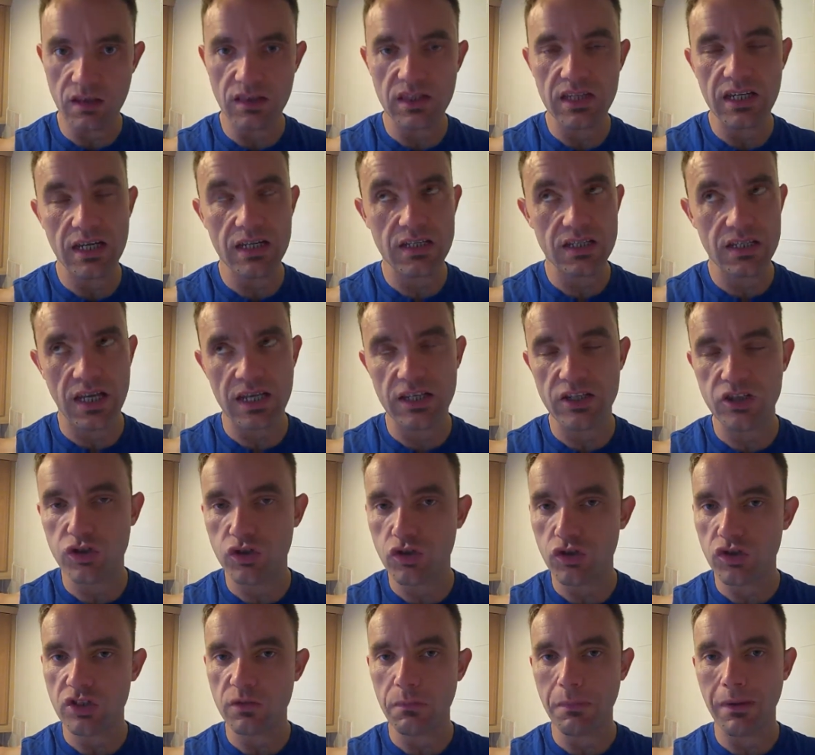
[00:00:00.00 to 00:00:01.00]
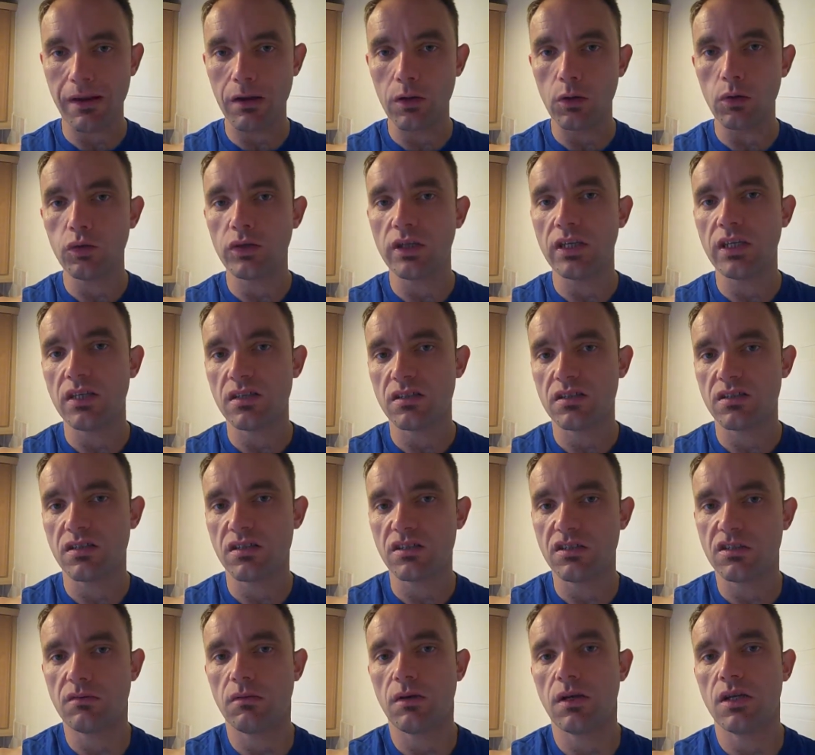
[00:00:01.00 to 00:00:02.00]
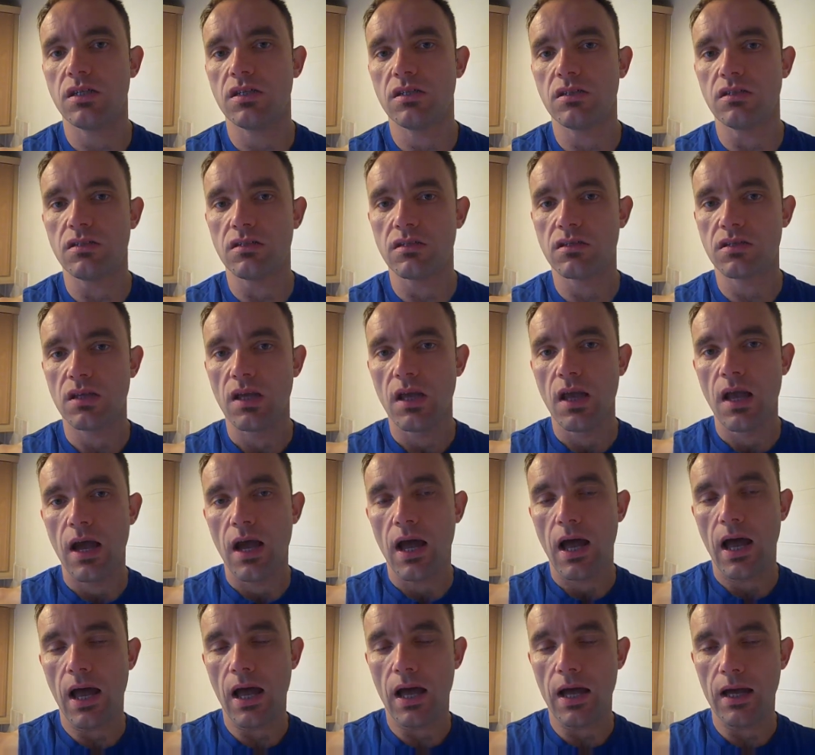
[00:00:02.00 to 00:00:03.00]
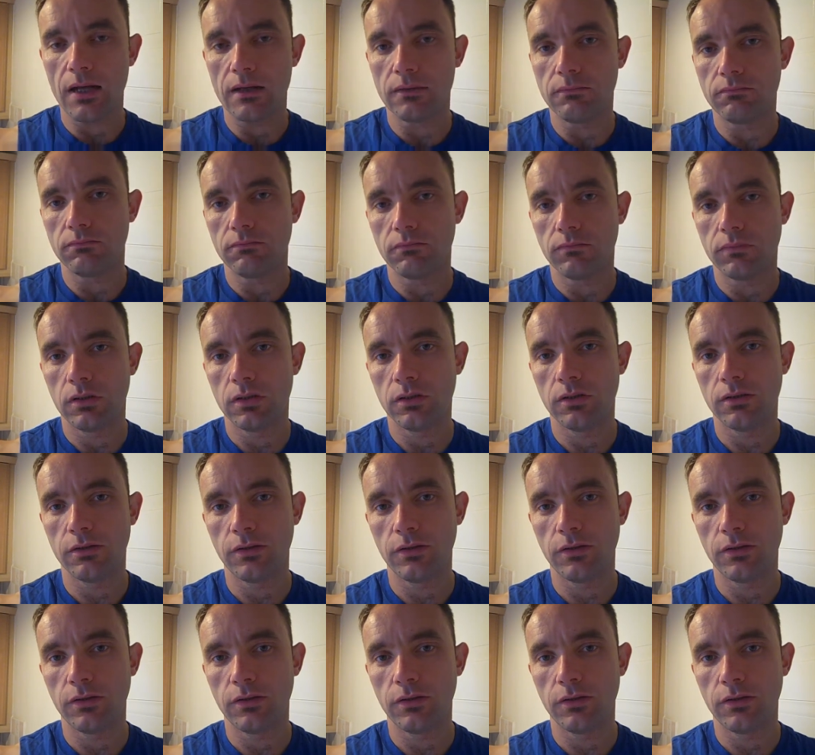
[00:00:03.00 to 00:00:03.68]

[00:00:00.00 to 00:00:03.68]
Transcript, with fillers: I think it's it's just about looking at situations um,